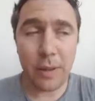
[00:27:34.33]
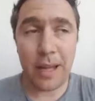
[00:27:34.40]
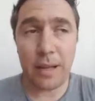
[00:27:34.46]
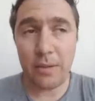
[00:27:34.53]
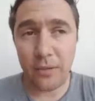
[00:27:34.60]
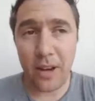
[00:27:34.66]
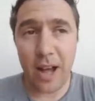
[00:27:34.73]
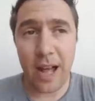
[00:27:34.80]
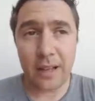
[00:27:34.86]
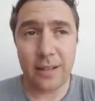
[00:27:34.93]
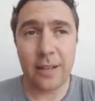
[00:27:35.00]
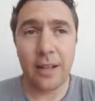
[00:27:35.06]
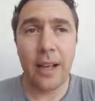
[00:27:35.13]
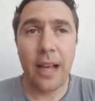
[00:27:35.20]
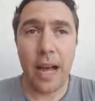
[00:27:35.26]
In
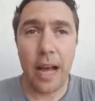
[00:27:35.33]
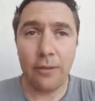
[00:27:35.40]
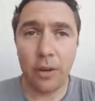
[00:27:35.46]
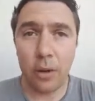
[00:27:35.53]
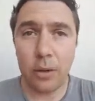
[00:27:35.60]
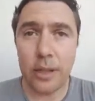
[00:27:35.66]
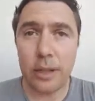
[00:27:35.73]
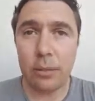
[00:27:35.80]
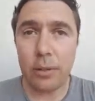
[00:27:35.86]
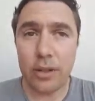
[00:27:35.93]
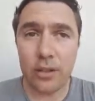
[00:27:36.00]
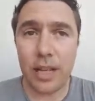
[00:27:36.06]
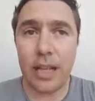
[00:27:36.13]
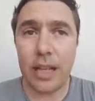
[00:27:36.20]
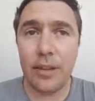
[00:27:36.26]
fact, I've already
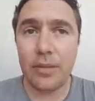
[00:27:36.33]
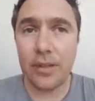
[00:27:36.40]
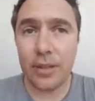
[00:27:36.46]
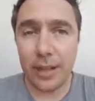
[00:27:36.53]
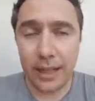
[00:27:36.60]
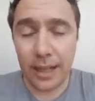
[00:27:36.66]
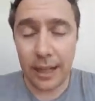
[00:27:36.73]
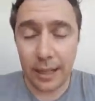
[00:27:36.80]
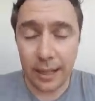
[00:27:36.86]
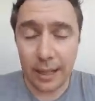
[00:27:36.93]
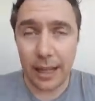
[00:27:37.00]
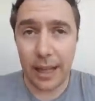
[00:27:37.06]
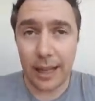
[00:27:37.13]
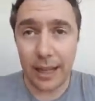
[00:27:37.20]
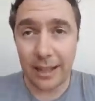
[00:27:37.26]
received nearly,
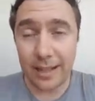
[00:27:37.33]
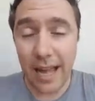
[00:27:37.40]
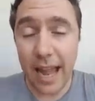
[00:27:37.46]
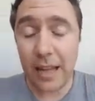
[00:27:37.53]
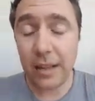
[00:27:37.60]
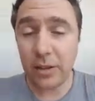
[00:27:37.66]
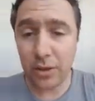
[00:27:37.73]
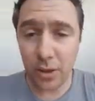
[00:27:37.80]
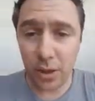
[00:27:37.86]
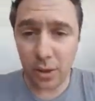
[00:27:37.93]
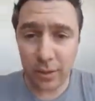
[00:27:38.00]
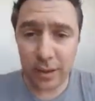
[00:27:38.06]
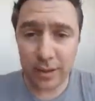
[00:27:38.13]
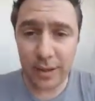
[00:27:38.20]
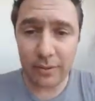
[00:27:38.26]
I think 10
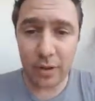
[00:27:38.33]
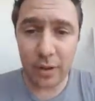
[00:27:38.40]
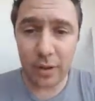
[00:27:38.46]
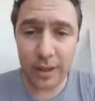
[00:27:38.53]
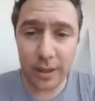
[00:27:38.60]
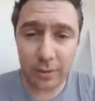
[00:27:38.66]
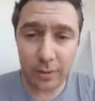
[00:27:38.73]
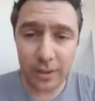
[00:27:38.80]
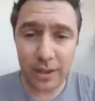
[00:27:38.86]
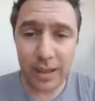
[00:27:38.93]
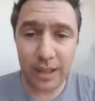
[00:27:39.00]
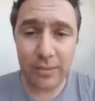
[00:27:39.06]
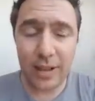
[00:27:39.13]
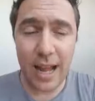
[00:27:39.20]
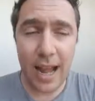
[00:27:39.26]
stories I've already
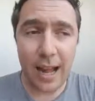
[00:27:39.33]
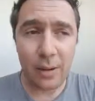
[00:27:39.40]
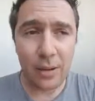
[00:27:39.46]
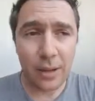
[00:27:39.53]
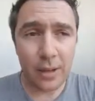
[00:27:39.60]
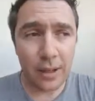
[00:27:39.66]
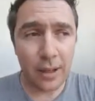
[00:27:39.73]
received now,